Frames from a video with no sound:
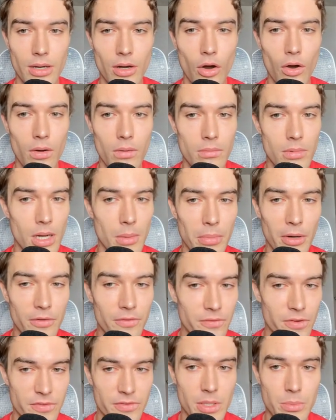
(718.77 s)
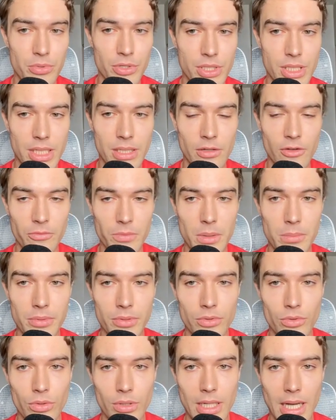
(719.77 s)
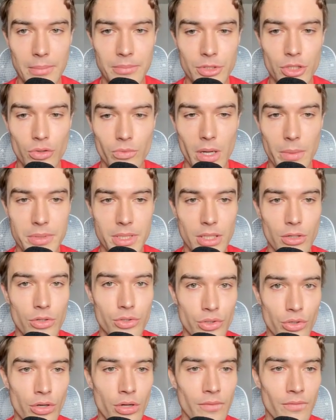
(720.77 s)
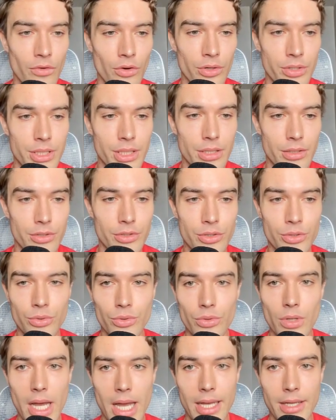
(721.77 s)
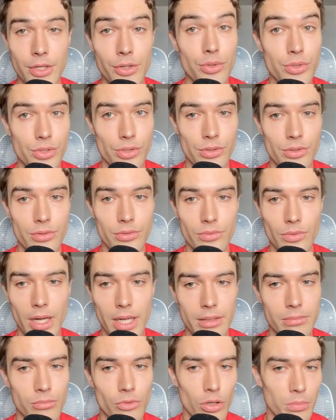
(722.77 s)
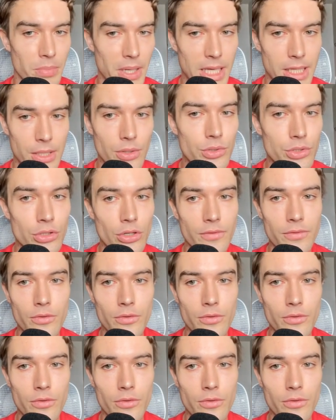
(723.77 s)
about 50% of people who come to the website also convert here to a user, right? Not paying user, of